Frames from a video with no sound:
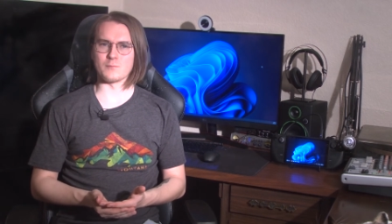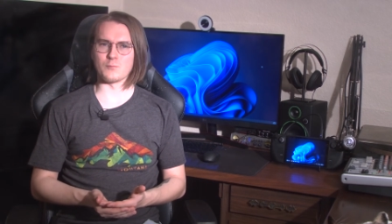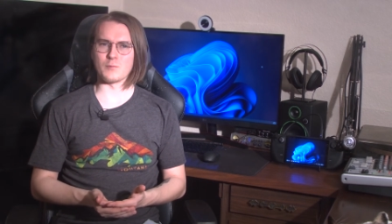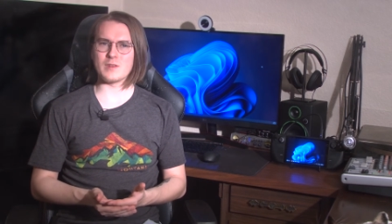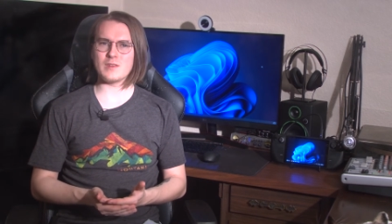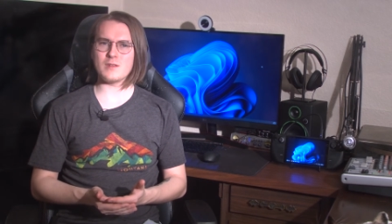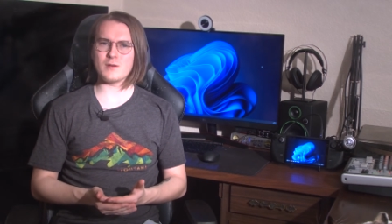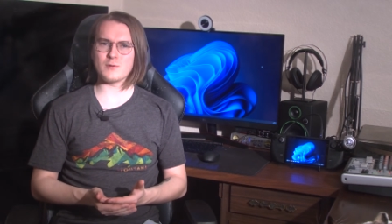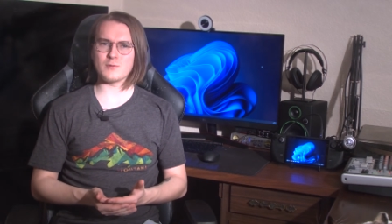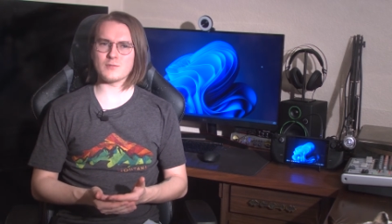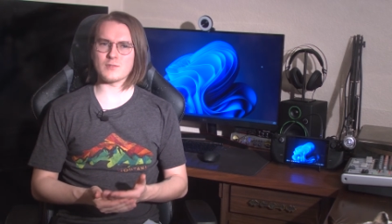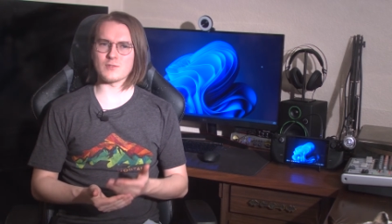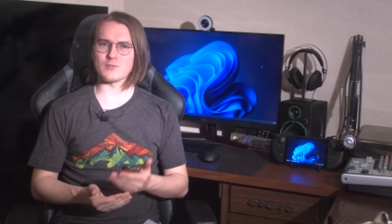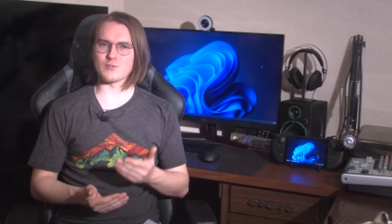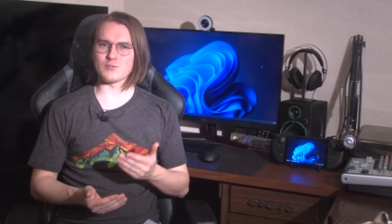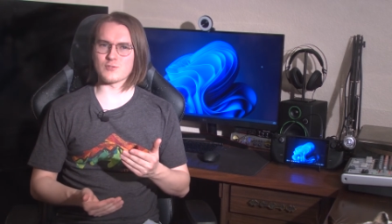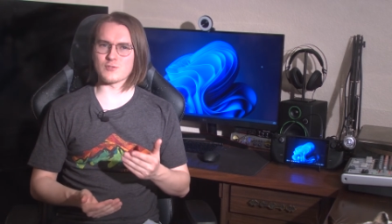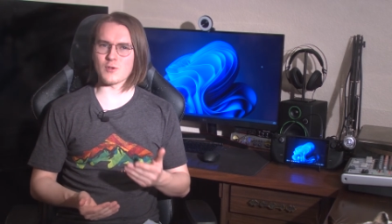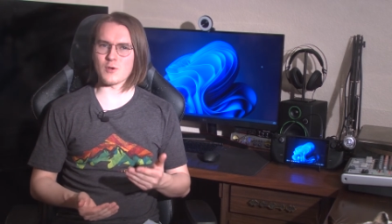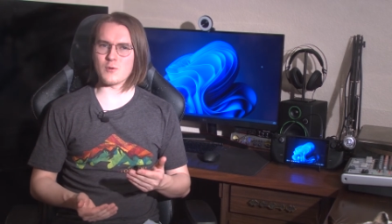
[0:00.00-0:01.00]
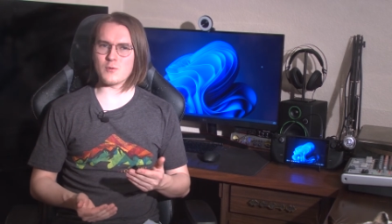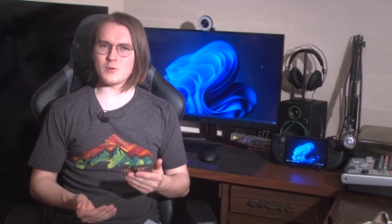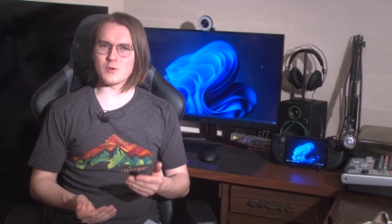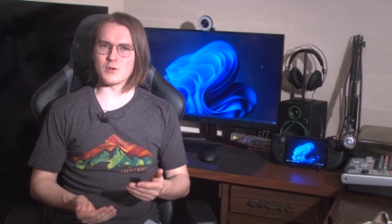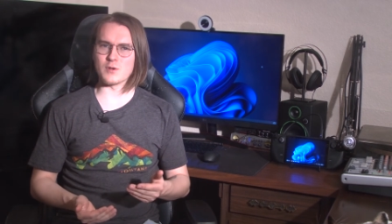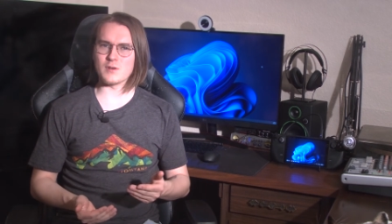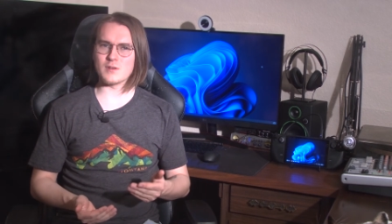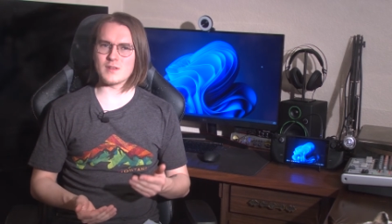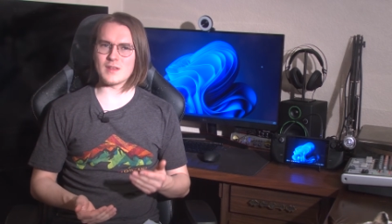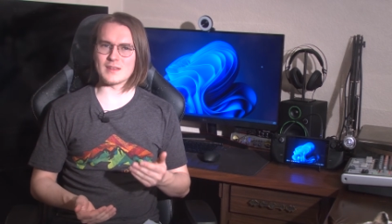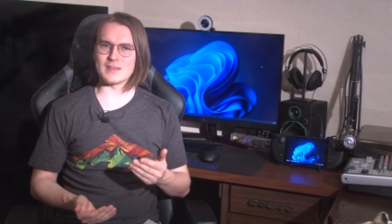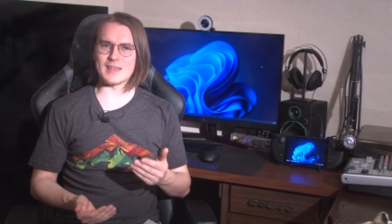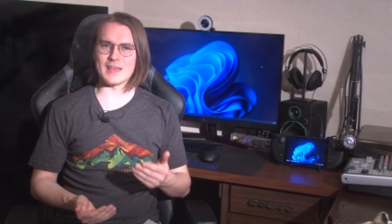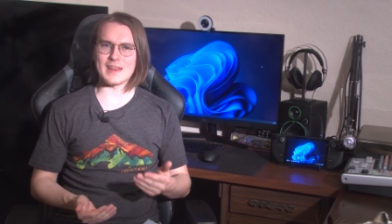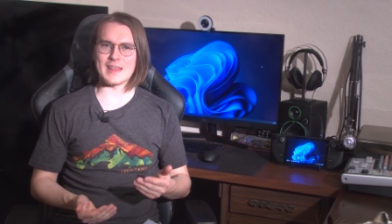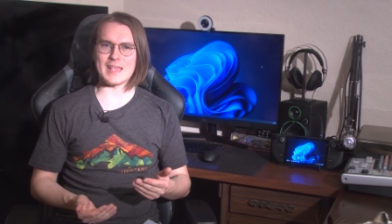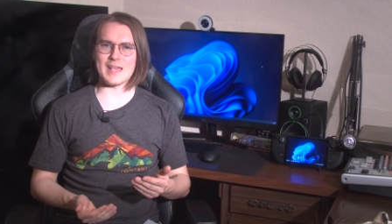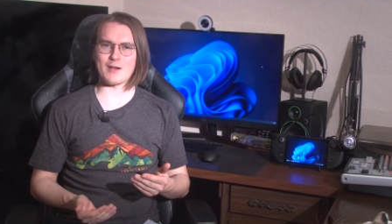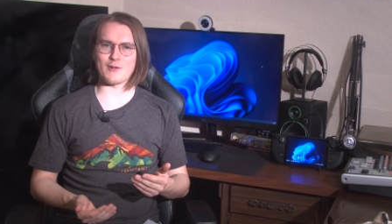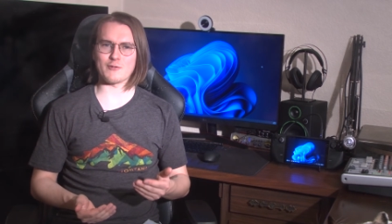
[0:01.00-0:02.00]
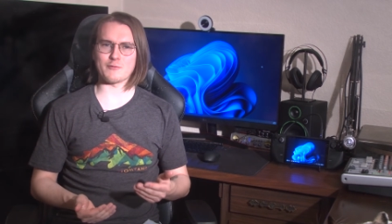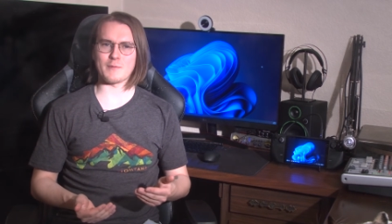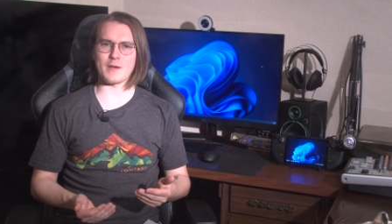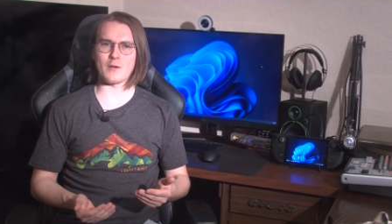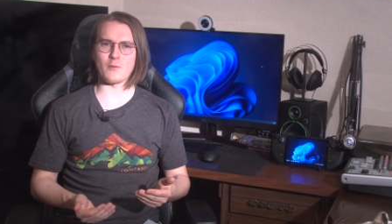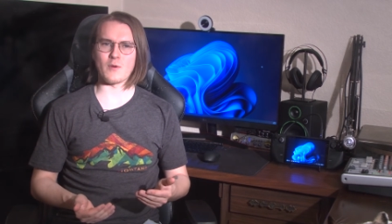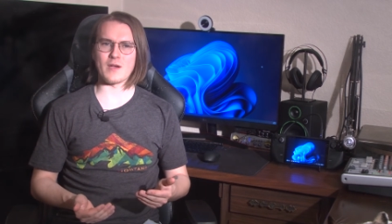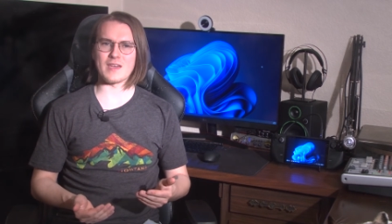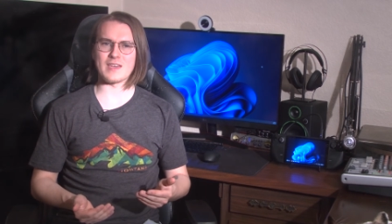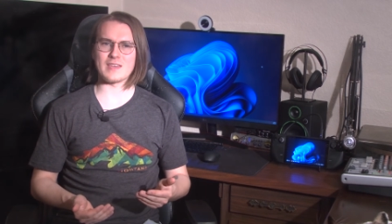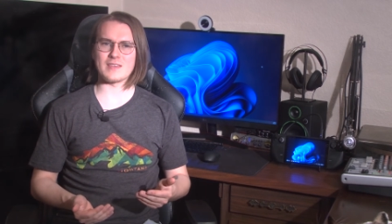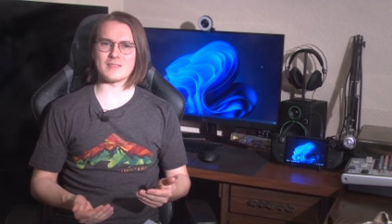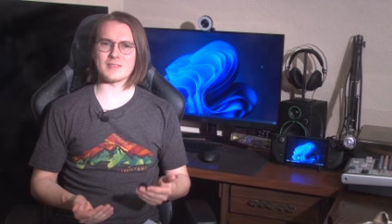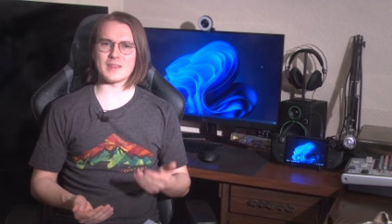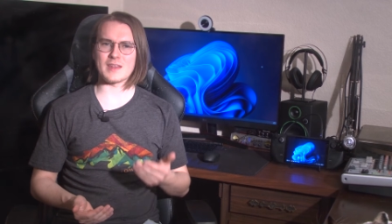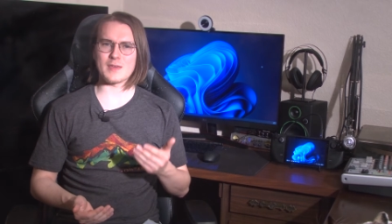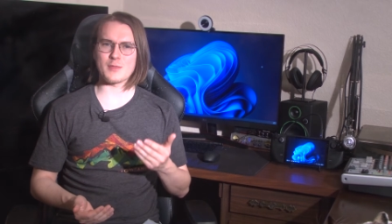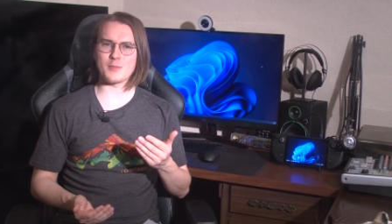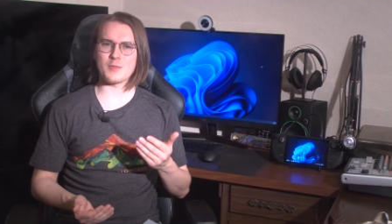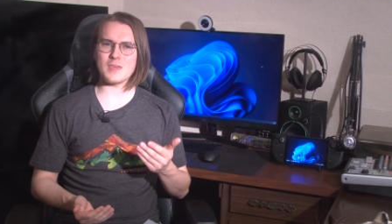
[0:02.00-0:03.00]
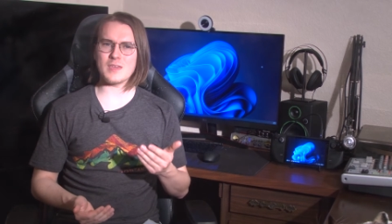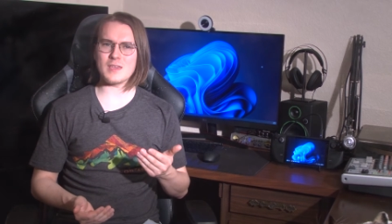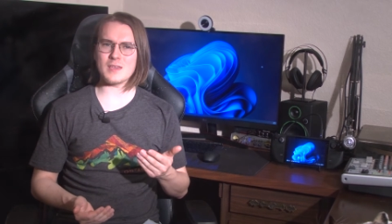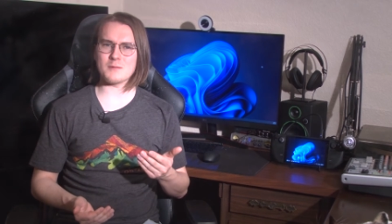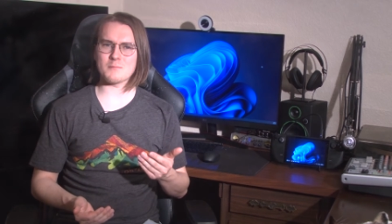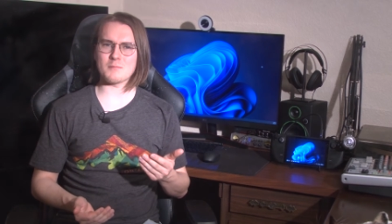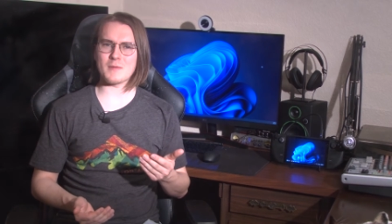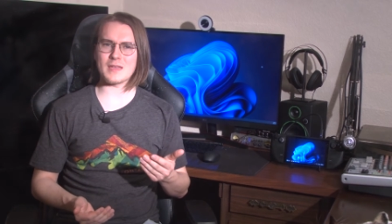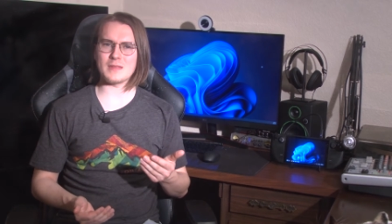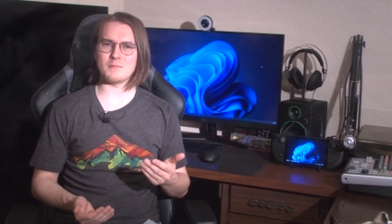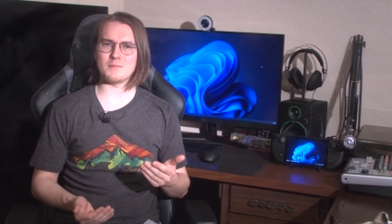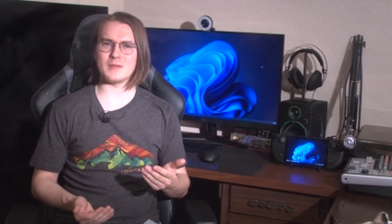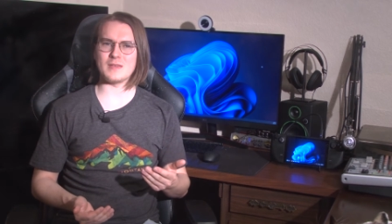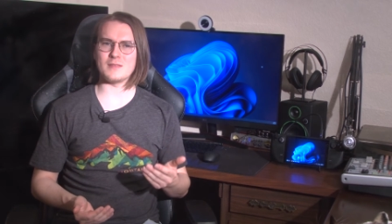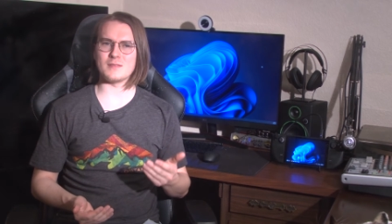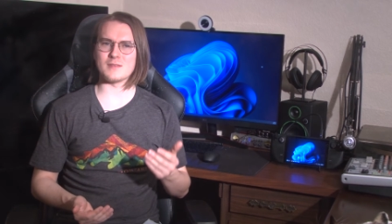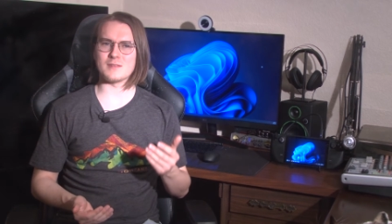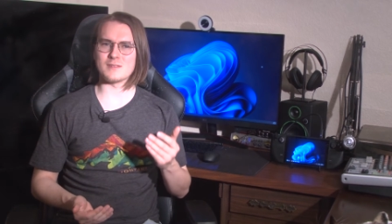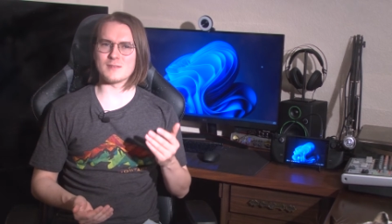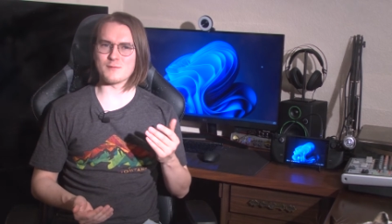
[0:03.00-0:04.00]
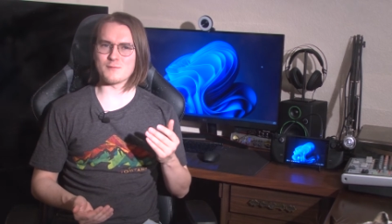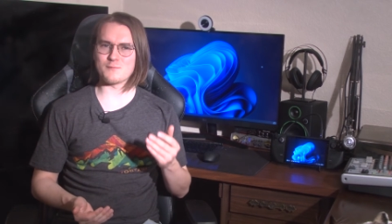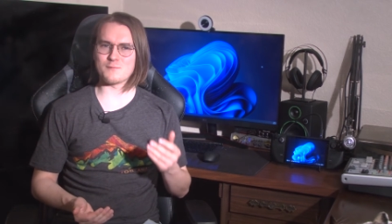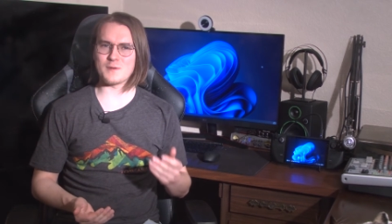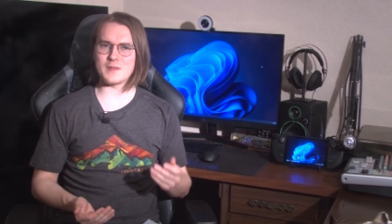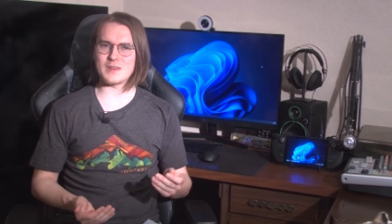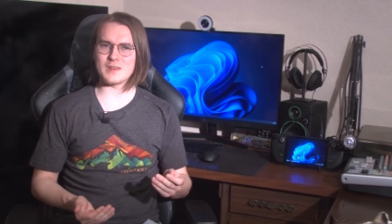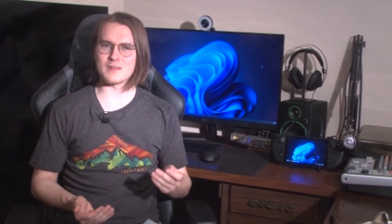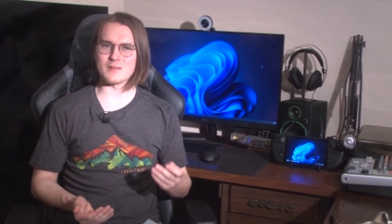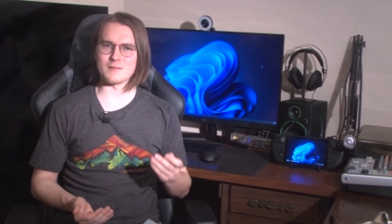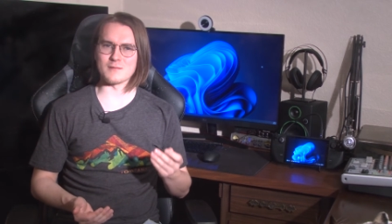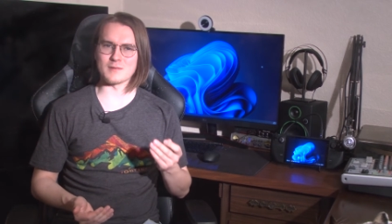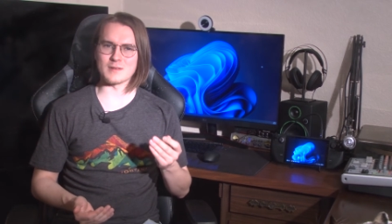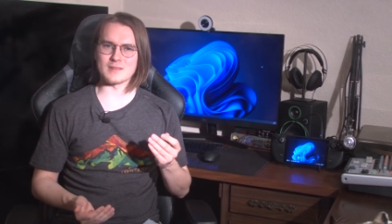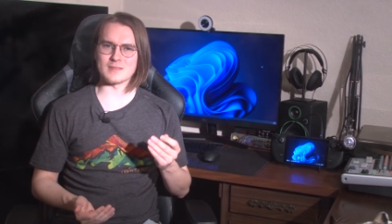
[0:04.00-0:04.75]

Windows is so good at getting out of my way that I think it might be the definitive